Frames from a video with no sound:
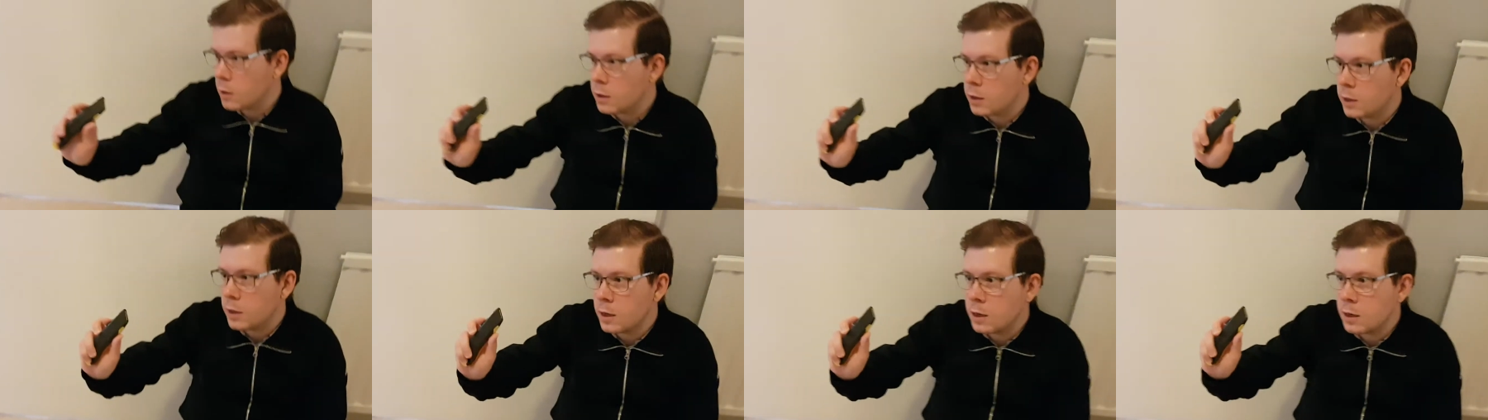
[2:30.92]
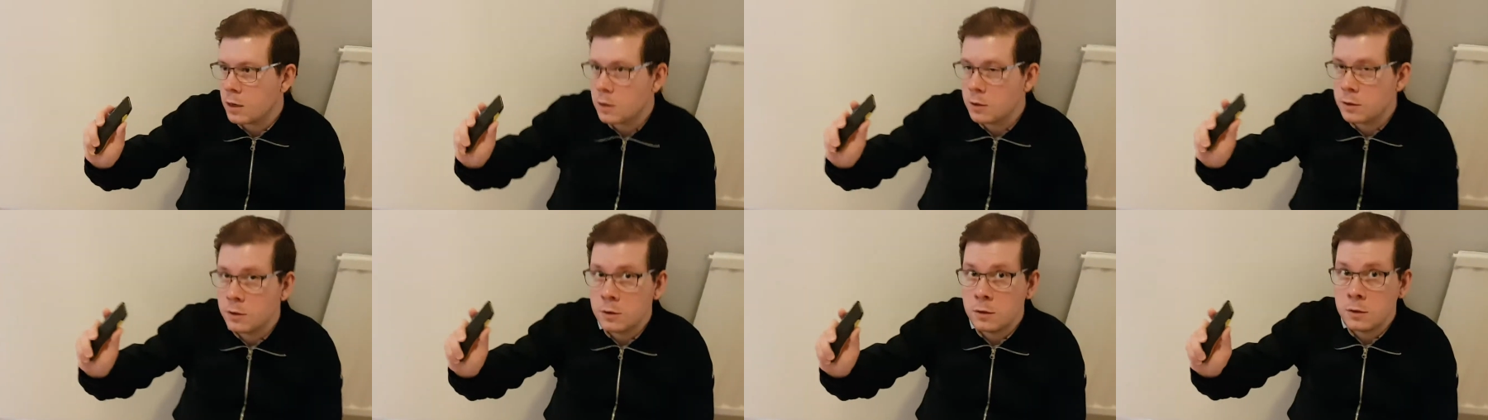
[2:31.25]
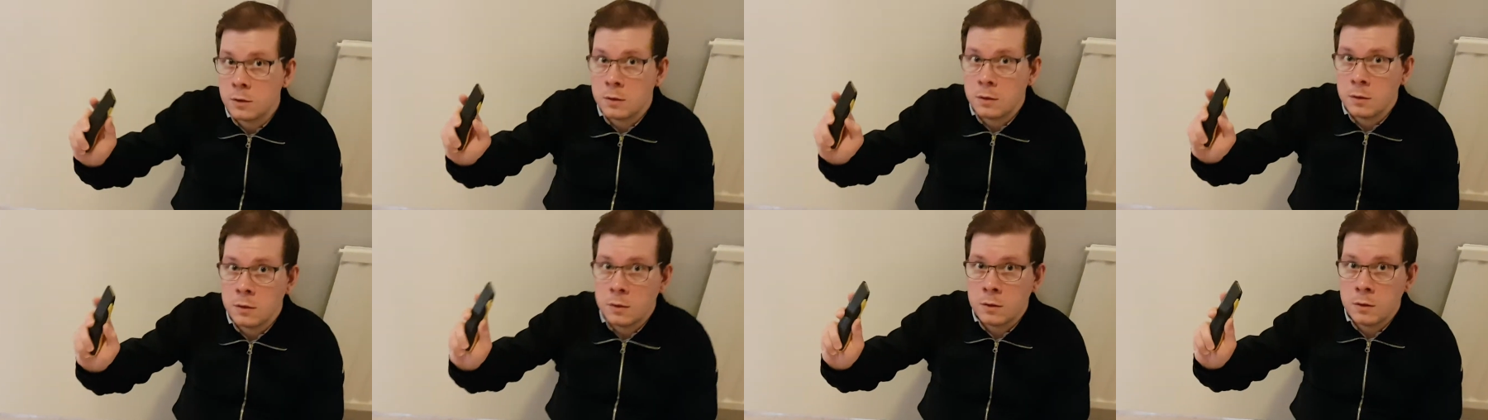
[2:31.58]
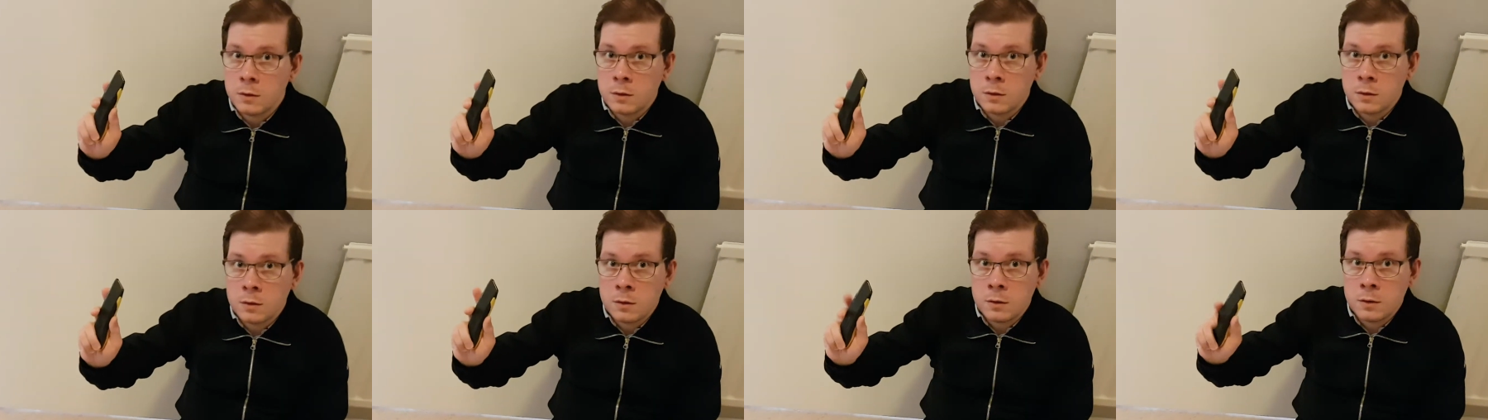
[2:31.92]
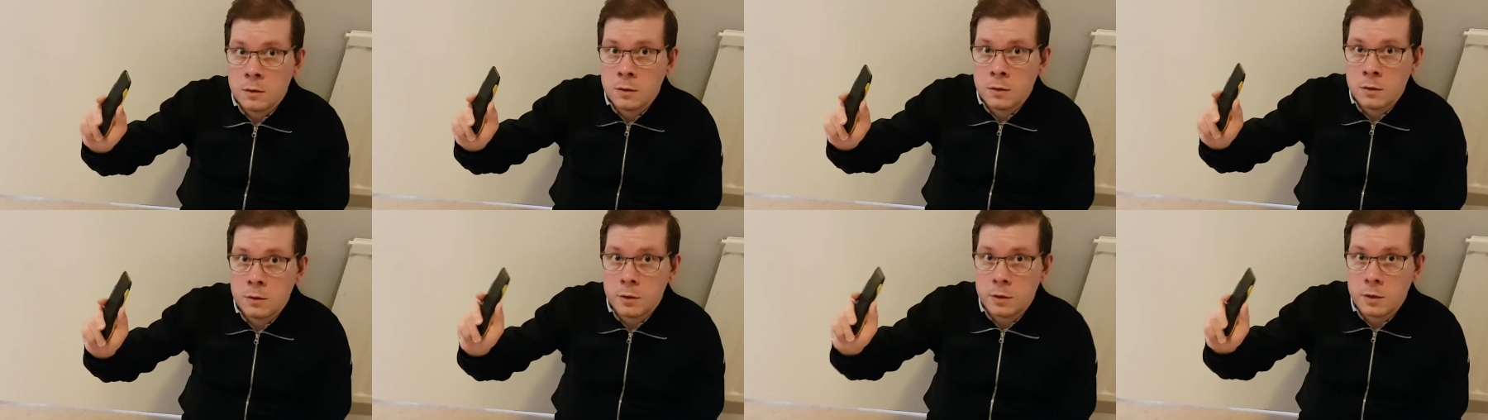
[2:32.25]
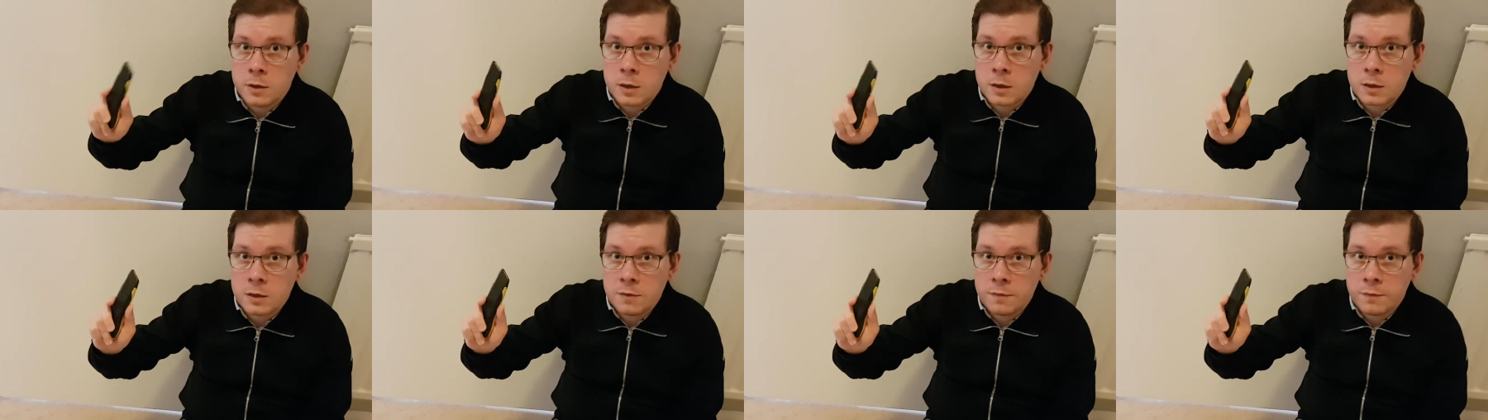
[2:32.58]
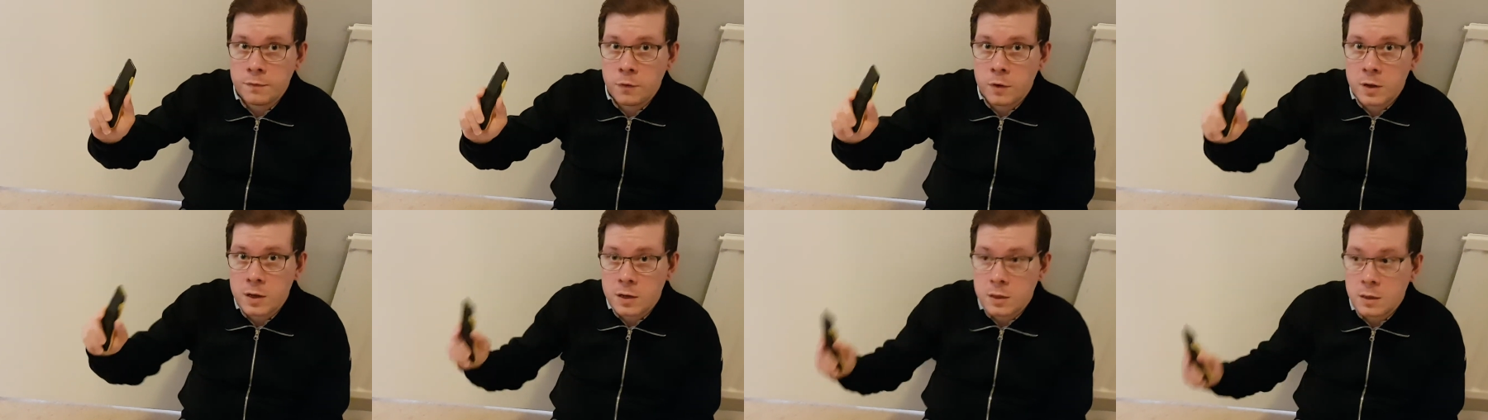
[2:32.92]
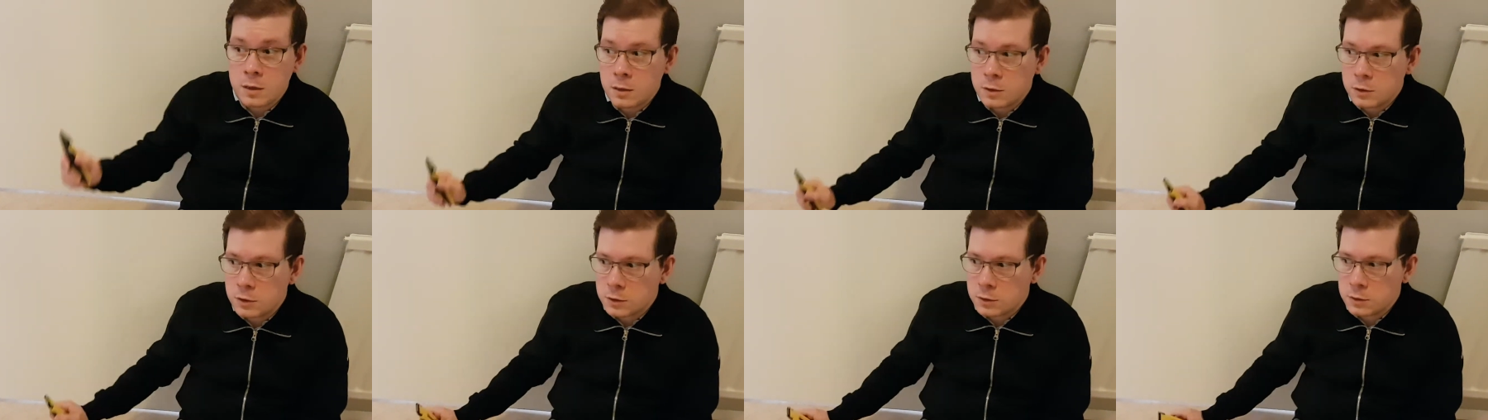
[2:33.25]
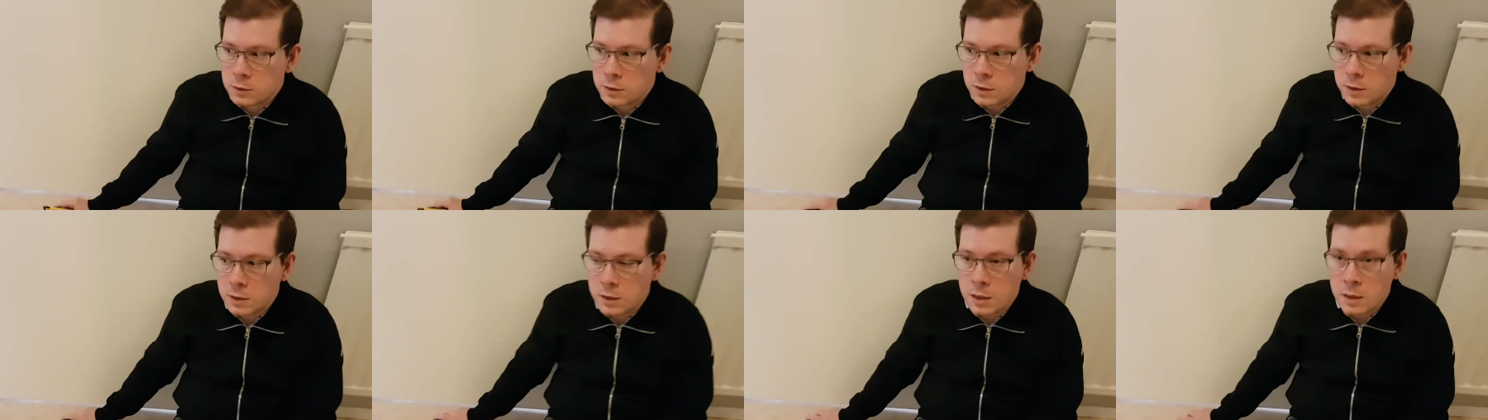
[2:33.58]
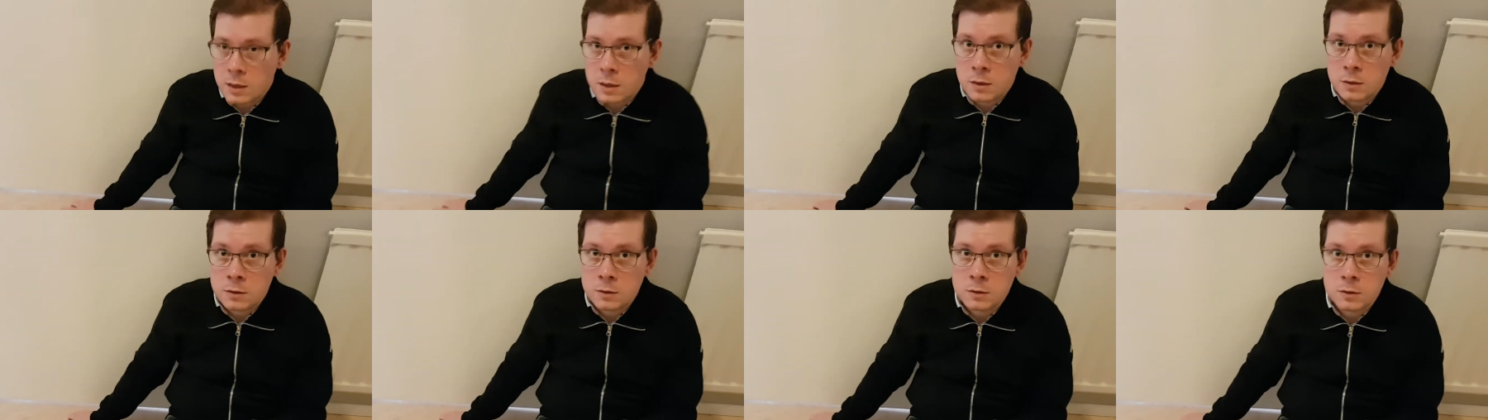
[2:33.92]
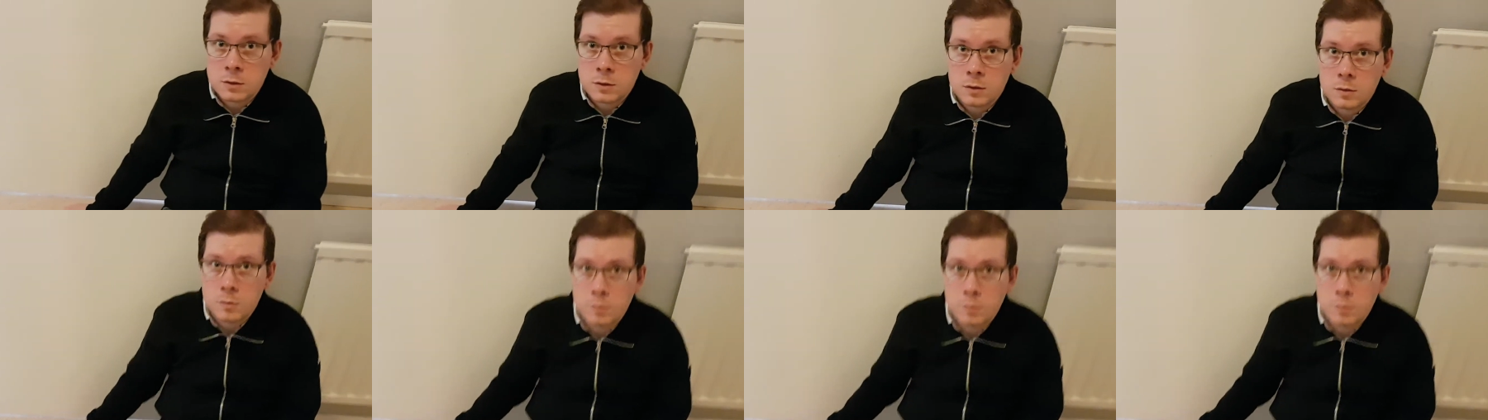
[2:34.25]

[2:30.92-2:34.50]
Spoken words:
I had the knife ready just in case,